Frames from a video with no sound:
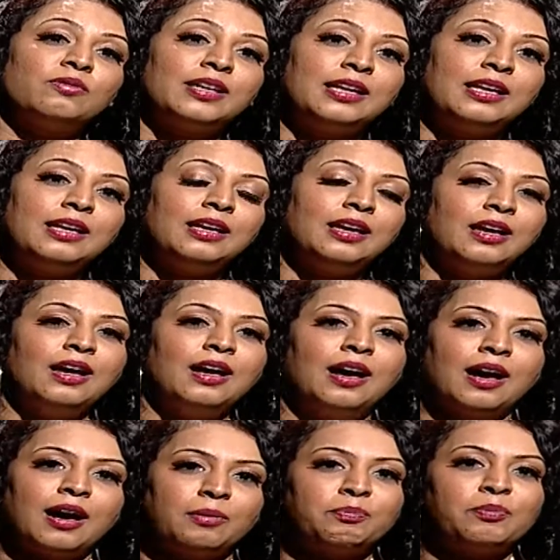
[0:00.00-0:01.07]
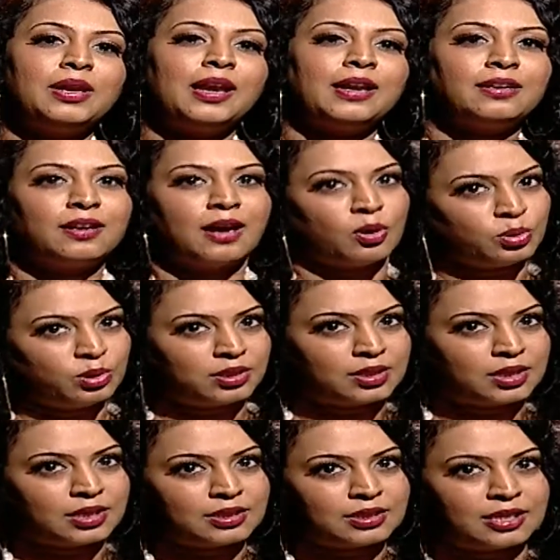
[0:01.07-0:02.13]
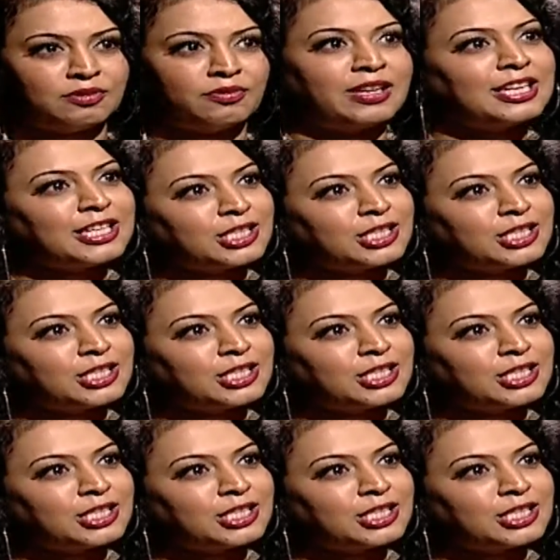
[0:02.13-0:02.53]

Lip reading: very humble and down to earth and very